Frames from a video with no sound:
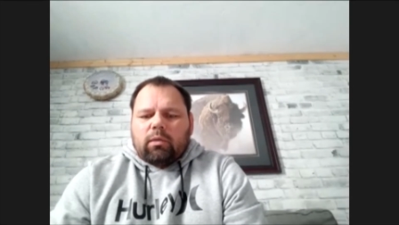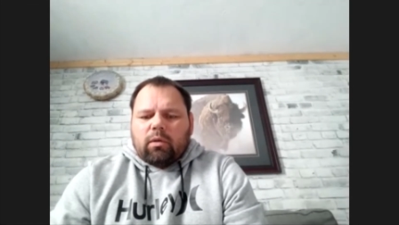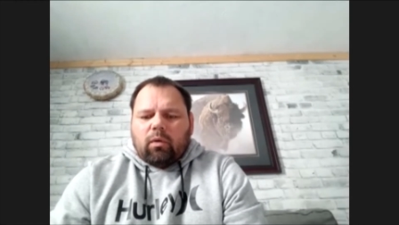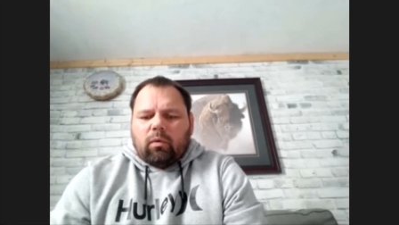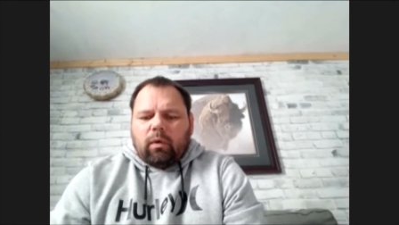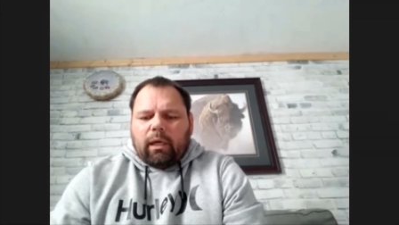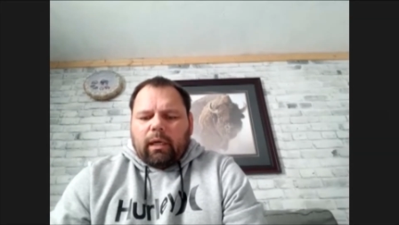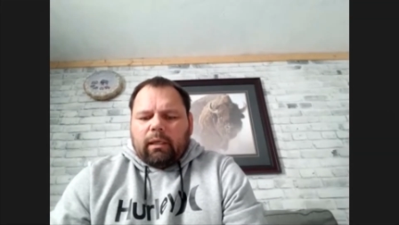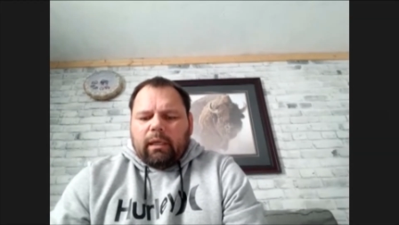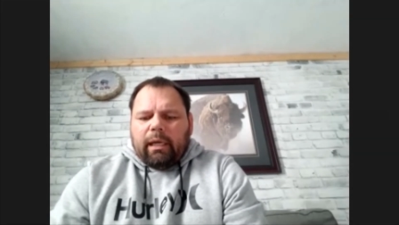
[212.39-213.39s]
So,
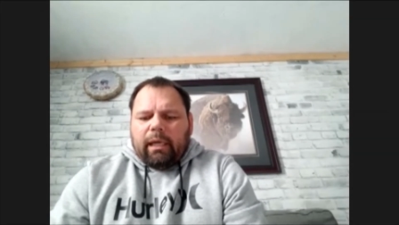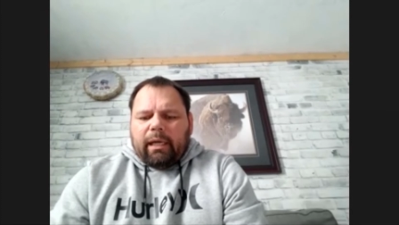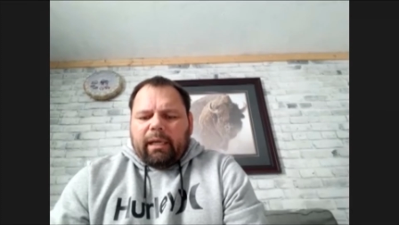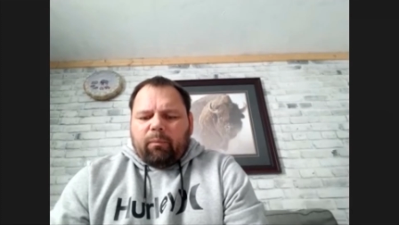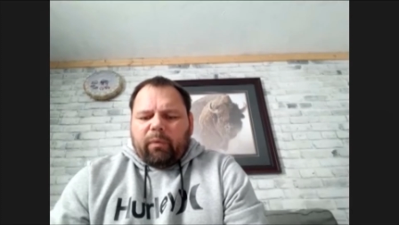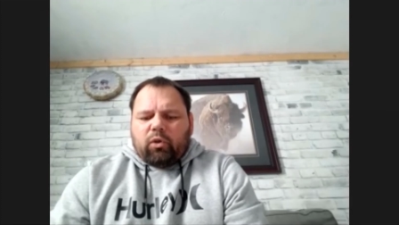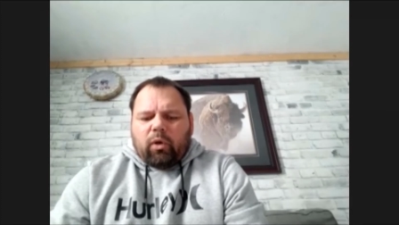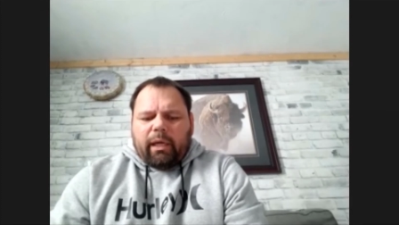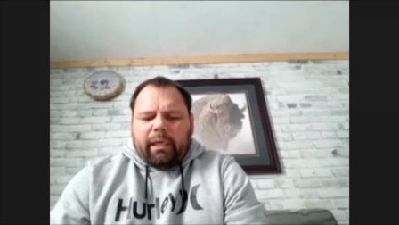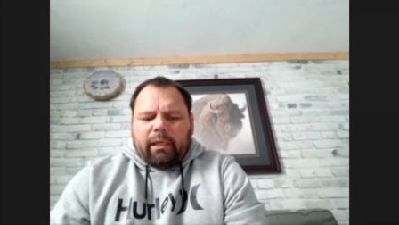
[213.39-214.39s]
uh, and then we
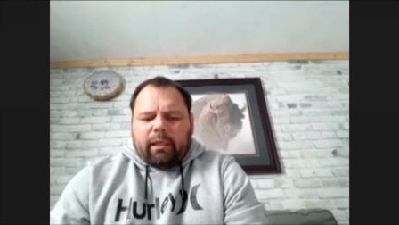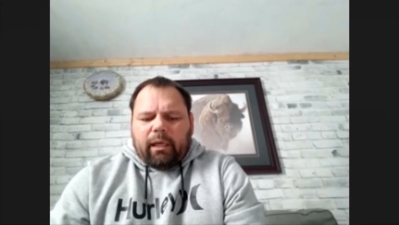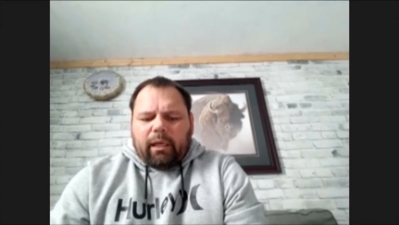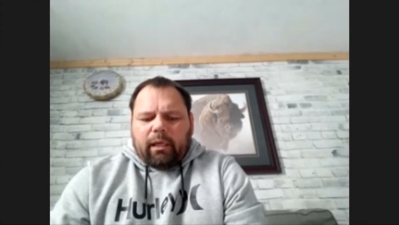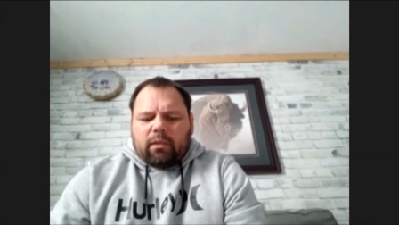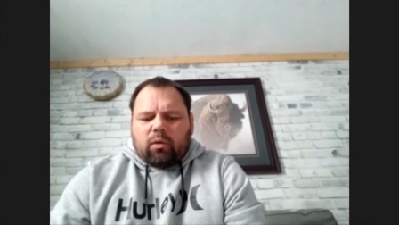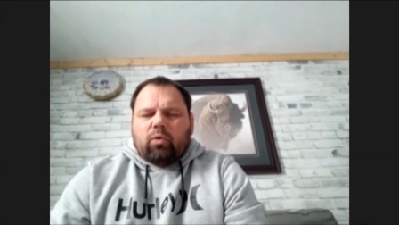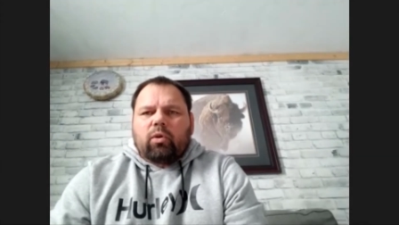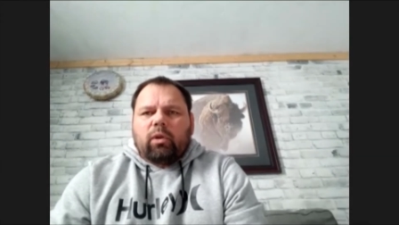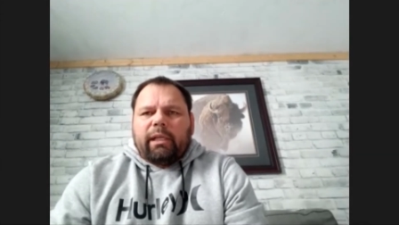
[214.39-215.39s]
try and uh,
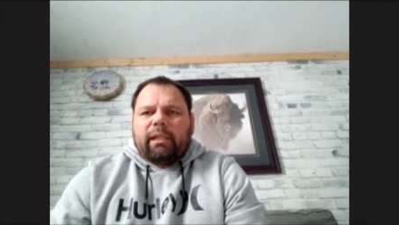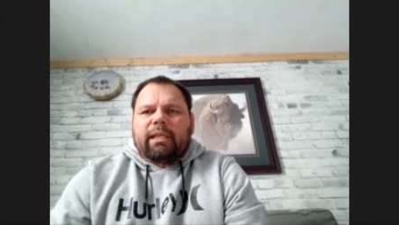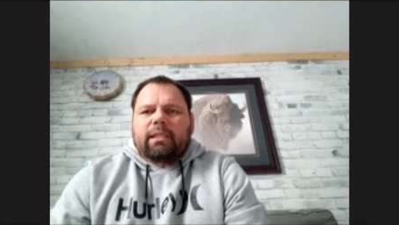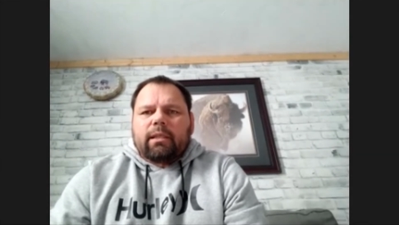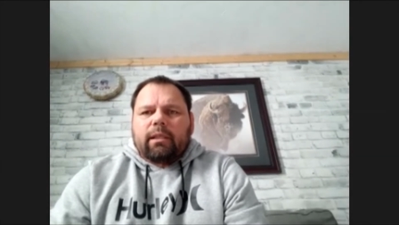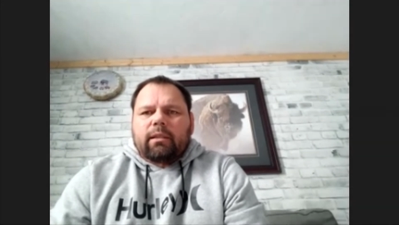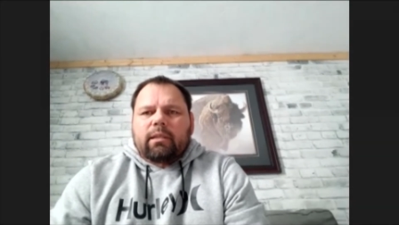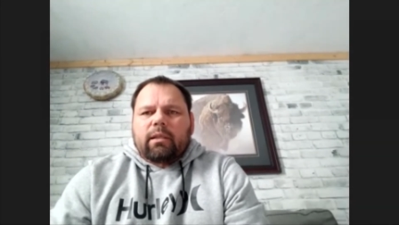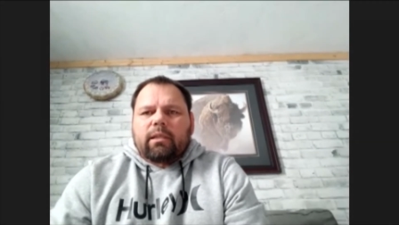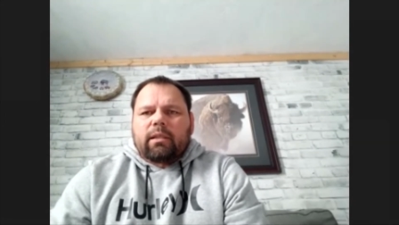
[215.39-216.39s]
socially
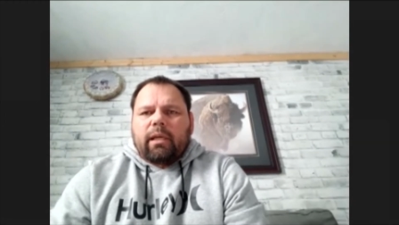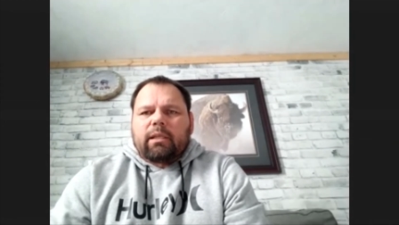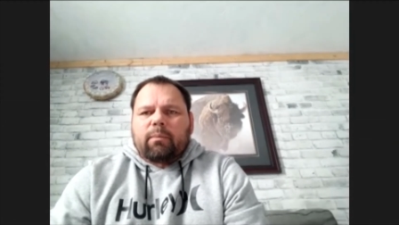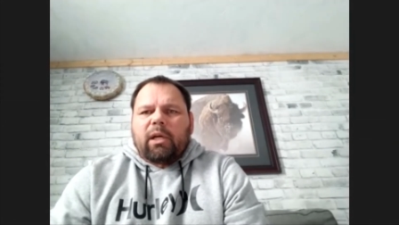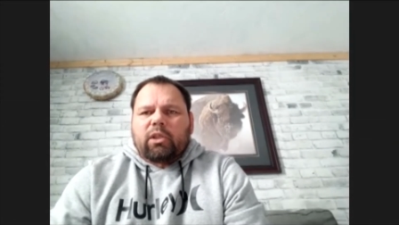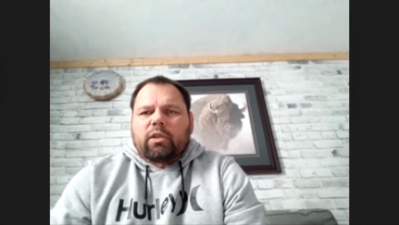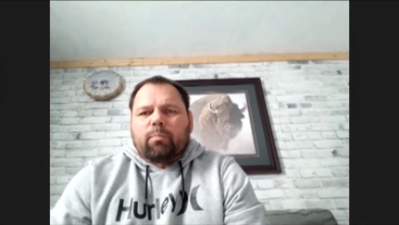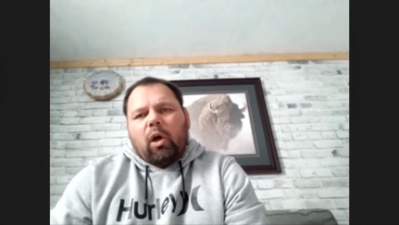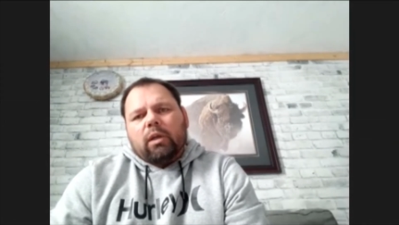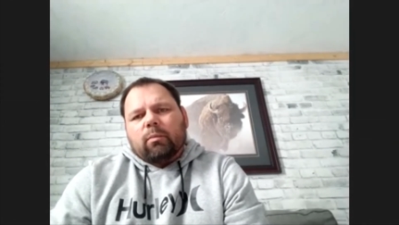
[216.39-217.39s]
distance as, as much as
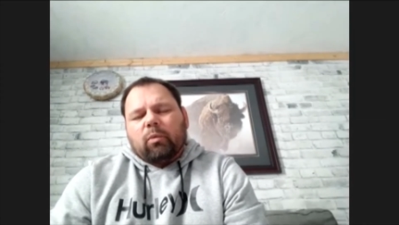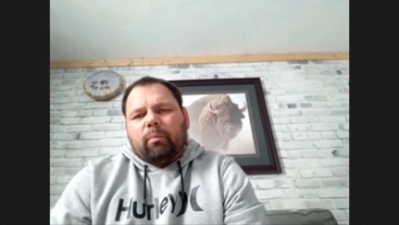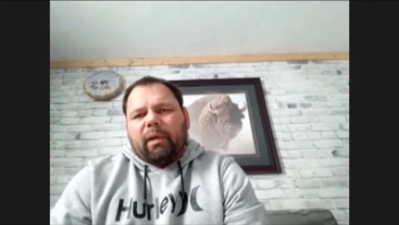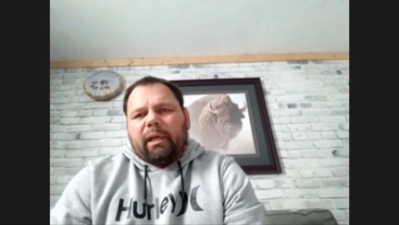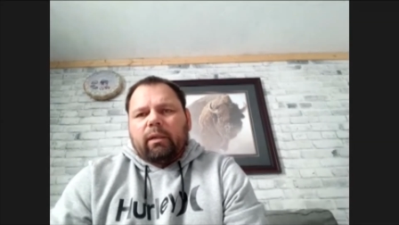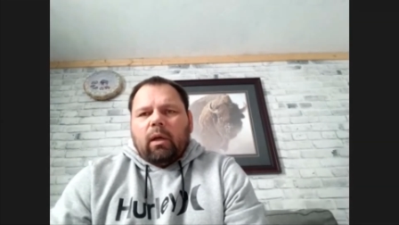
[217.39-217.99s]
possible. But